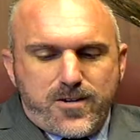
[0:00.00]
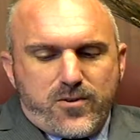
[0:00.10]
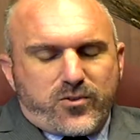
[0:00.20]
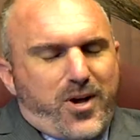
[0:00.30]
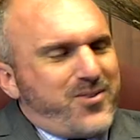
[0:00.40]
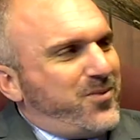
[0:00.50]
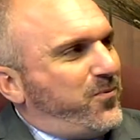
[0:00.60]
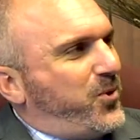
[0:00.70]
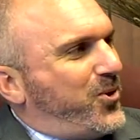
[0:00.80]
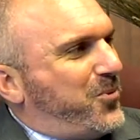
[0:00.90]
So how does it
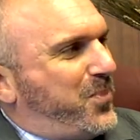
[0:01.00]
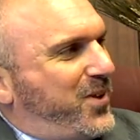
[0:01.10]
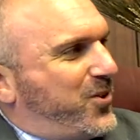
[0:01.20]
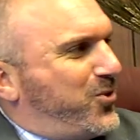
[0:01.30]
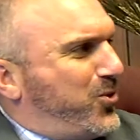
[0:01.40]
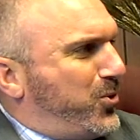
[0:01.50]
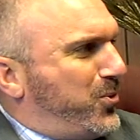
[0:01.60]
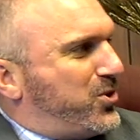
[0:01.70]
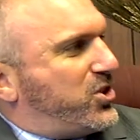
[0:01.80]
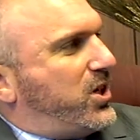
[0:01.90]
feel to be the
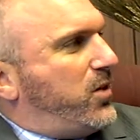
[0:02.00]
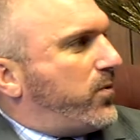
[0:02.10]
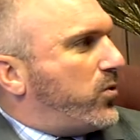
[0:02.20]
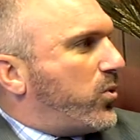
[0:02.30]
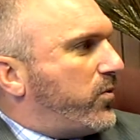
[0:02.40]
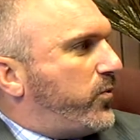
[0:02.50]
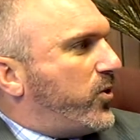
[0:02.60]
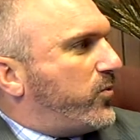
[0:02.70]
new Chief of Northfield